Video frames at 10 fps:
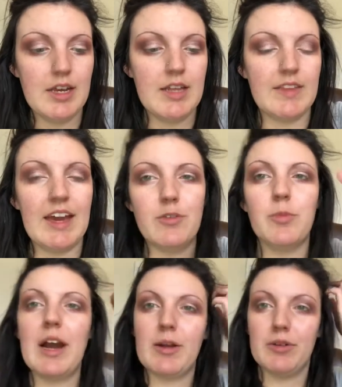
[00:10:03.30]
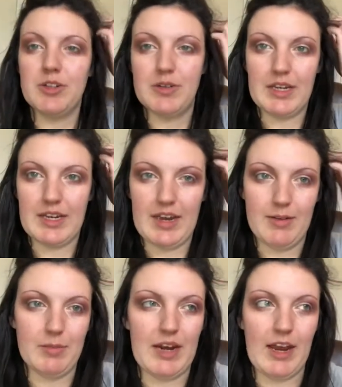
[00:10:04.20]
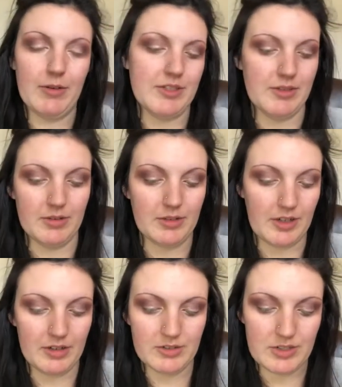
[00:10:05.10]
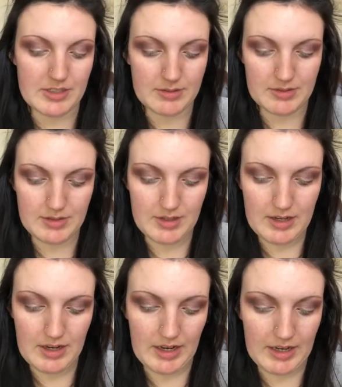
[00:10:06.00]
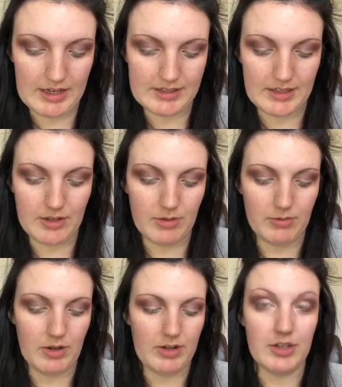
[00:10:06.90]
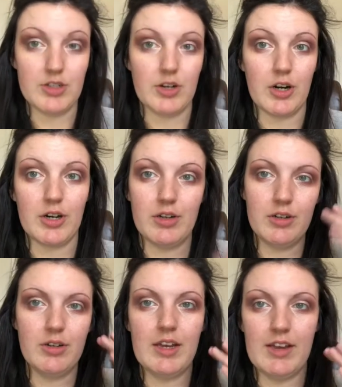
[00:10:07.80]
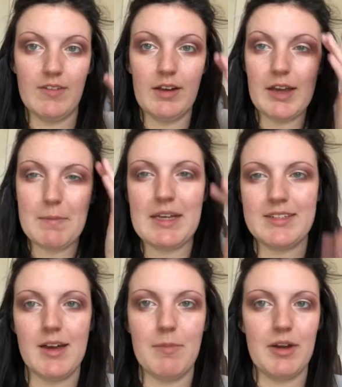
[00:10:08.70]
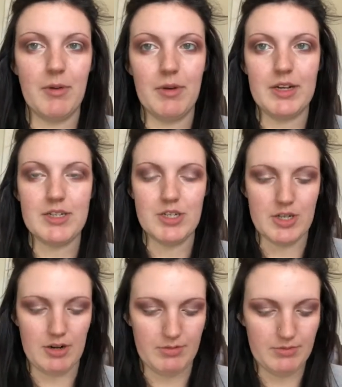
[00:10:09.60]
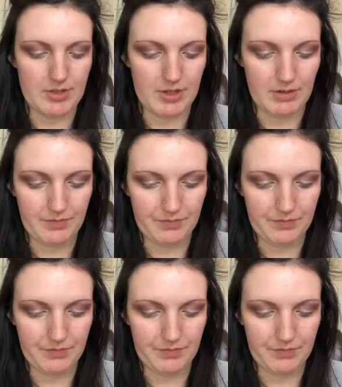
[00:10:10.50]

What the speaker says: They have a black one you can get, but I always do clear just in case I don't want a dark. If I like mess up, I don't want it to show. So,